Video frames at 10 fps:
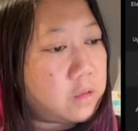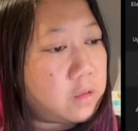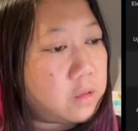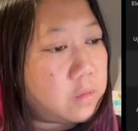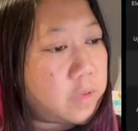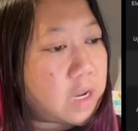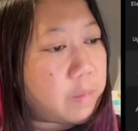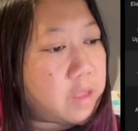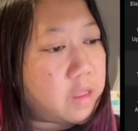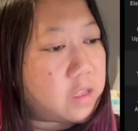But I
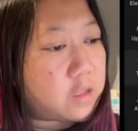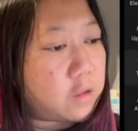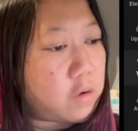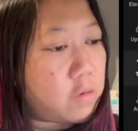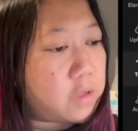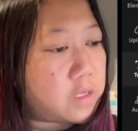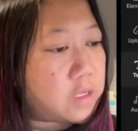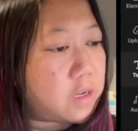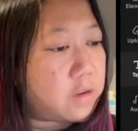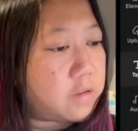made this glow instead
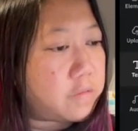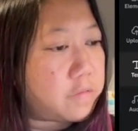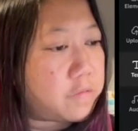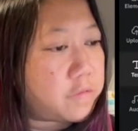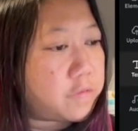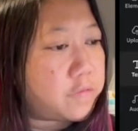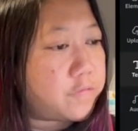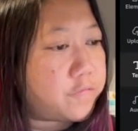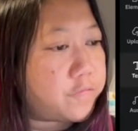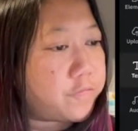of
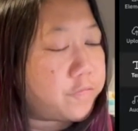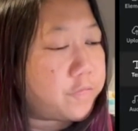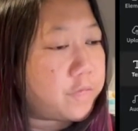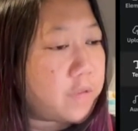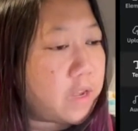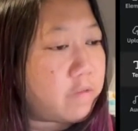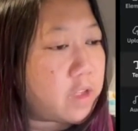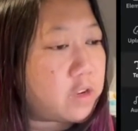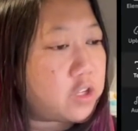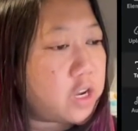have that
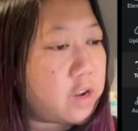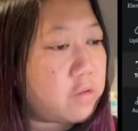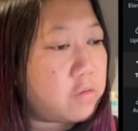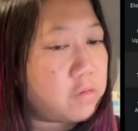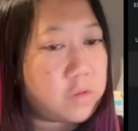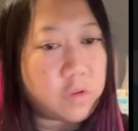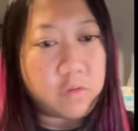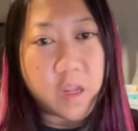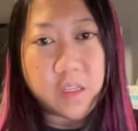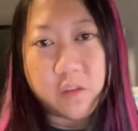shadow. So that's, you can